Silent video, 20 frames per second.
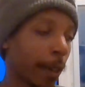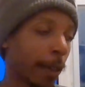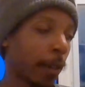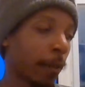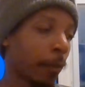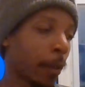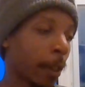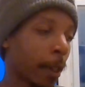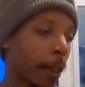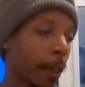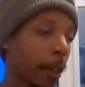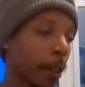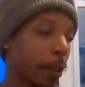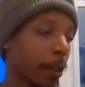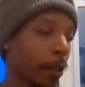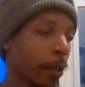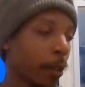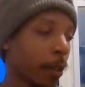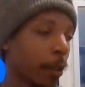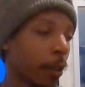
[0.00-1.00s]
And I'm
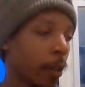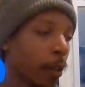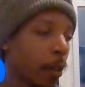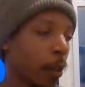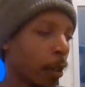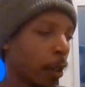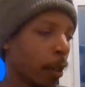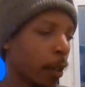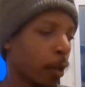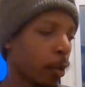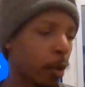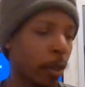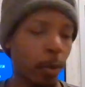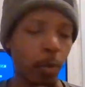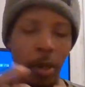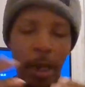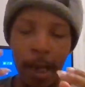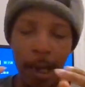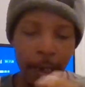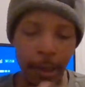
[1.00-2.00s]
like, he's
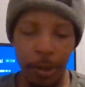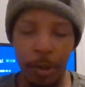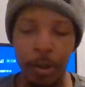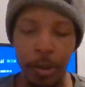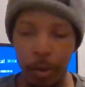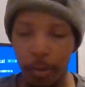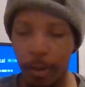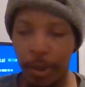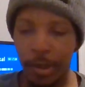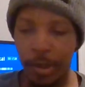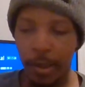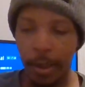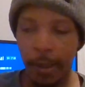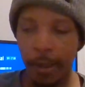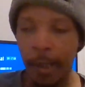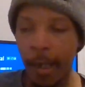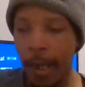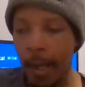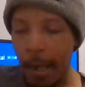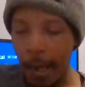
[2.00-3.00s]
like, well, I just don't
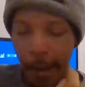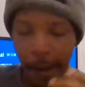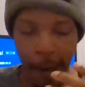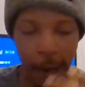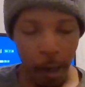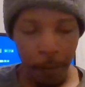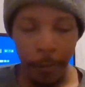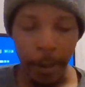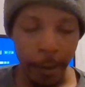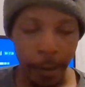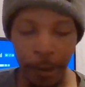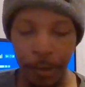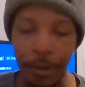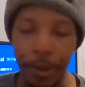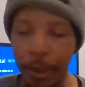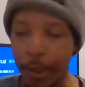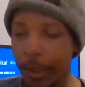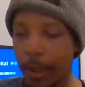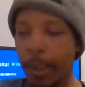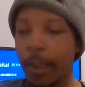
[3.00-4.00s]
understand. How am I going
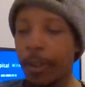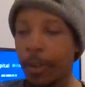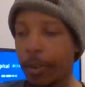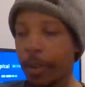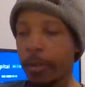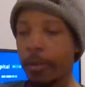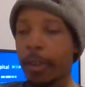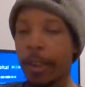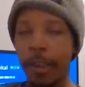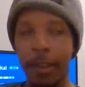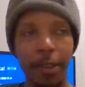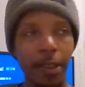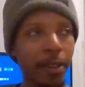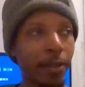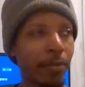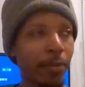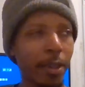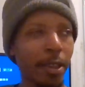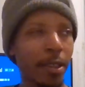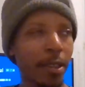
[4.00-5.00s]
to sit there and do this?
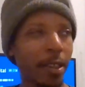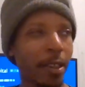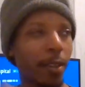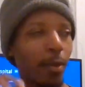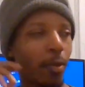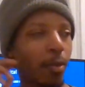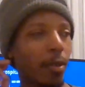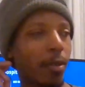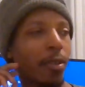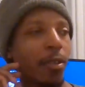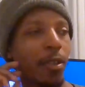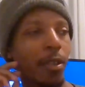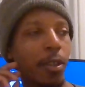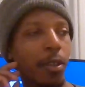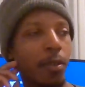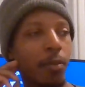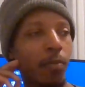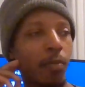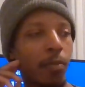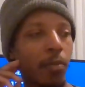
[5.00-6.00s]
I'm just like,
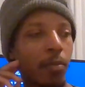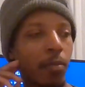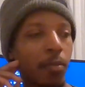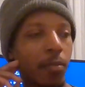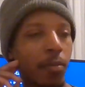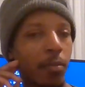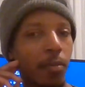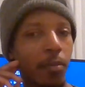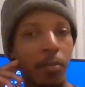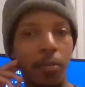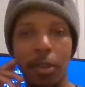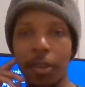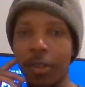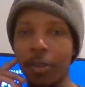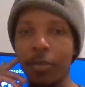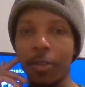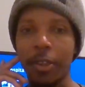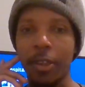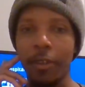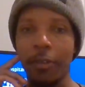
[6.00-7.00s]
are
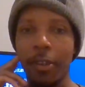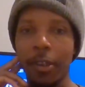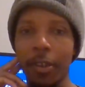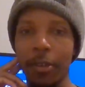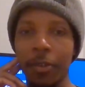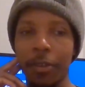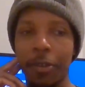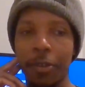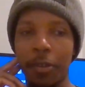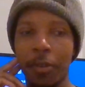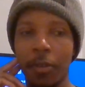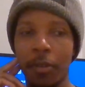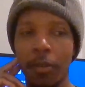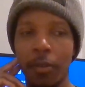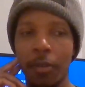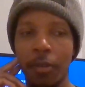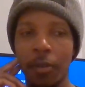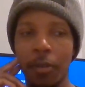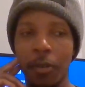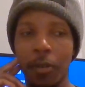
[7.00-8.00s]
you serious?
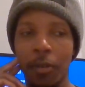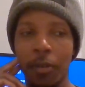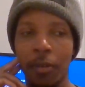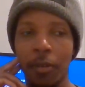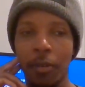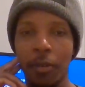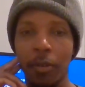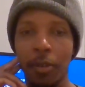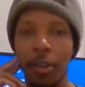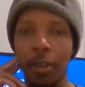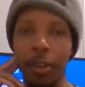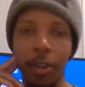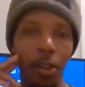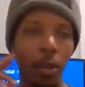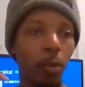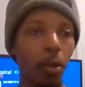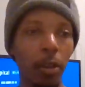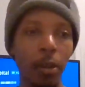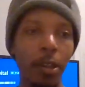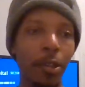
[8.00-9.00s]
Is
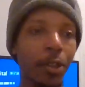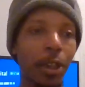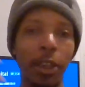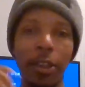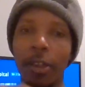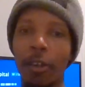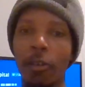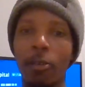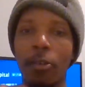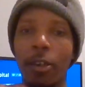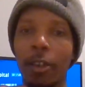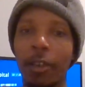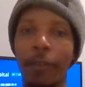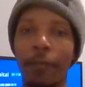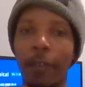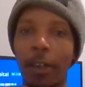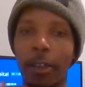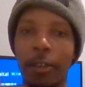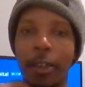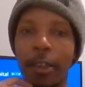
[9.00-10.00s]
no one going to sit there and call out
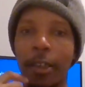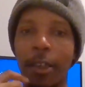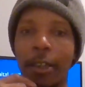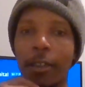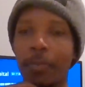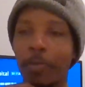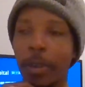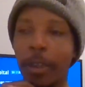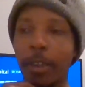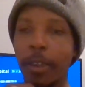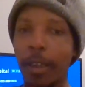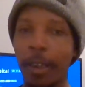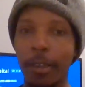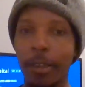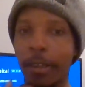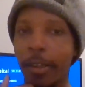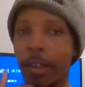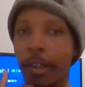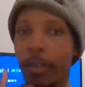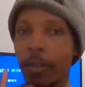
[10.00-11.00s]
the fact that he has
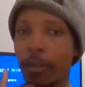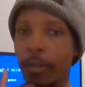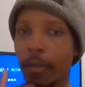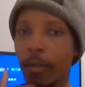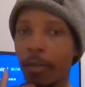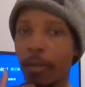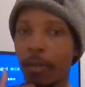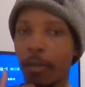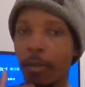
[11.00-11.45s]
PTSD?